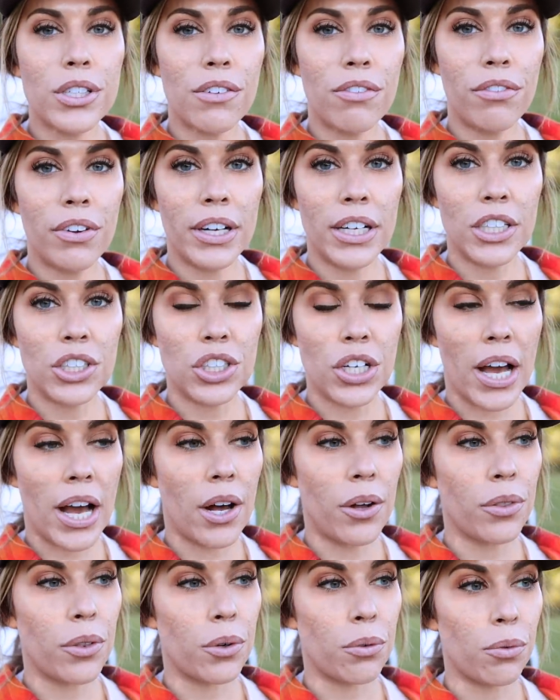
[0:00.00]
to finish
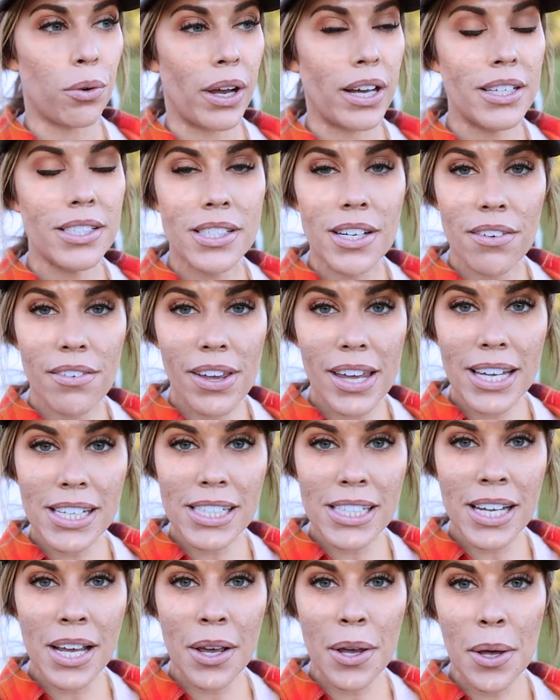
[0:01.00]
out the rest of
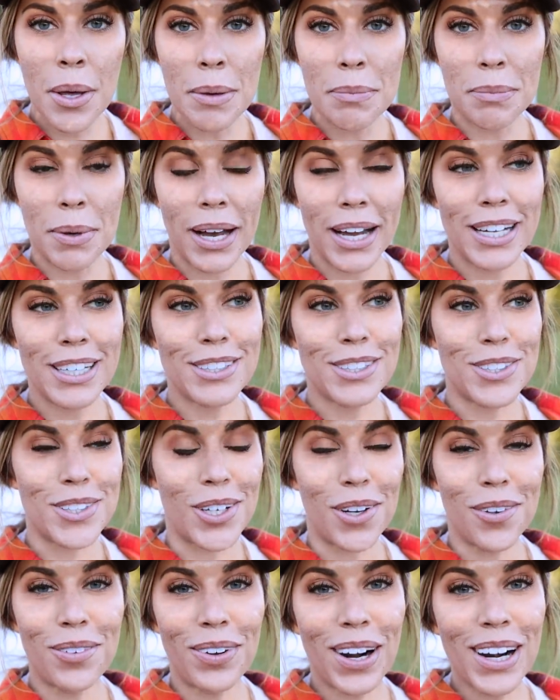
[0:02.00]
it. But
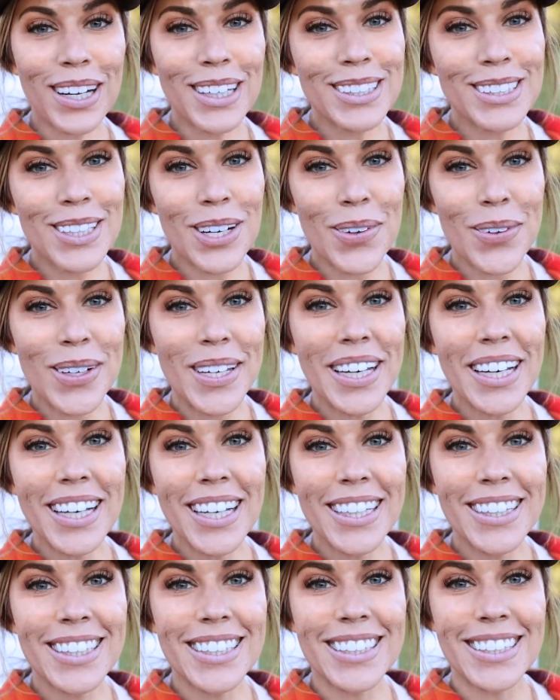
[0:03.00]
so far, so
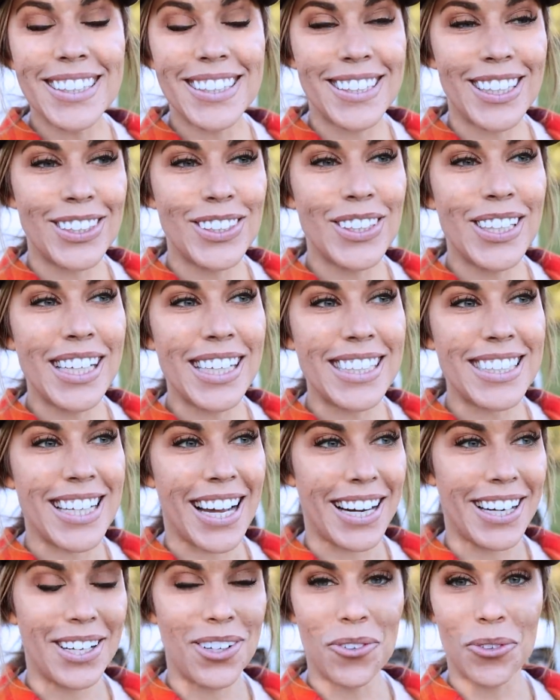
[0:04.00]
good. This is such an
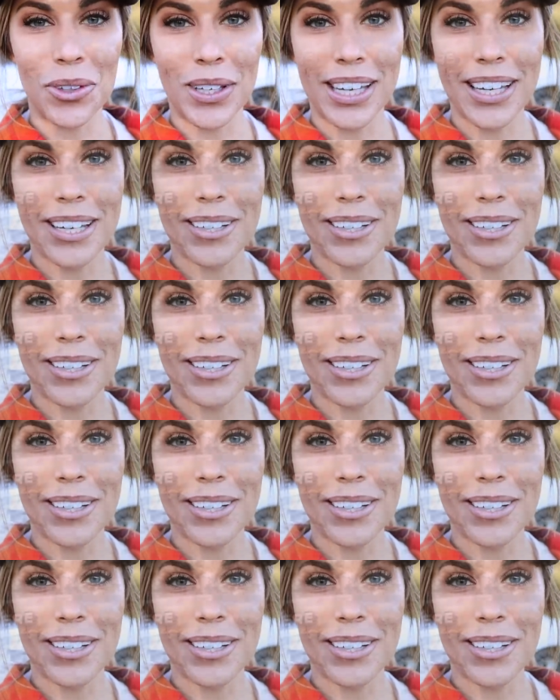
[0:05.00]
exciting week.